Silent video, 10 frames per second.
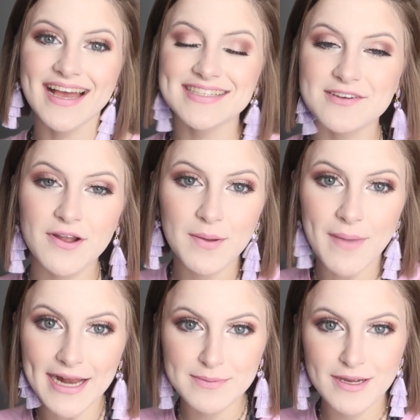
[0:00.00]
guys, and
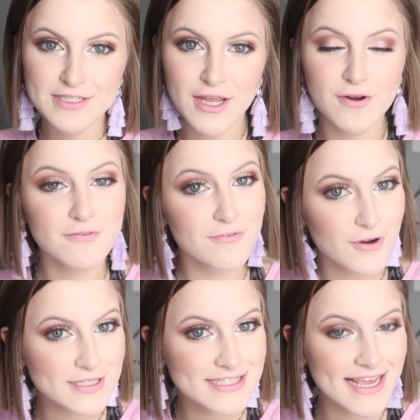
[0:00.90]
welcome back to my channel.
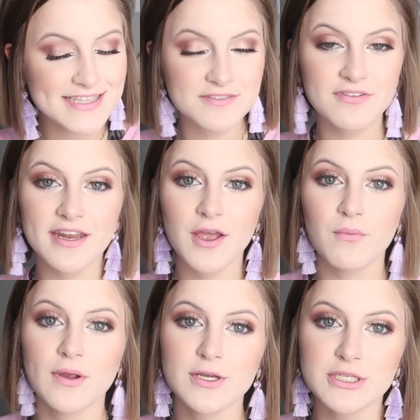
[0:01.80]
For today's
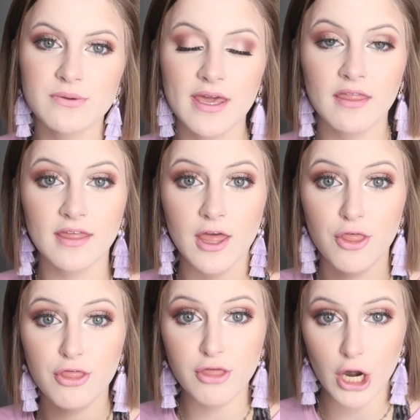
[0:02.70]
video, we are doing
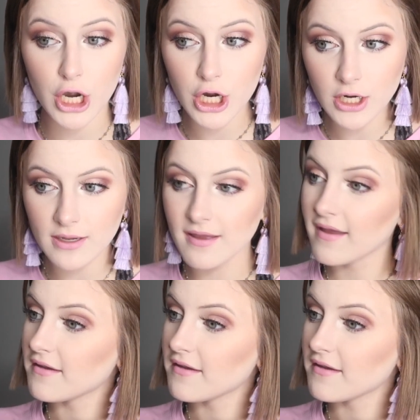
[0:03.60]
the third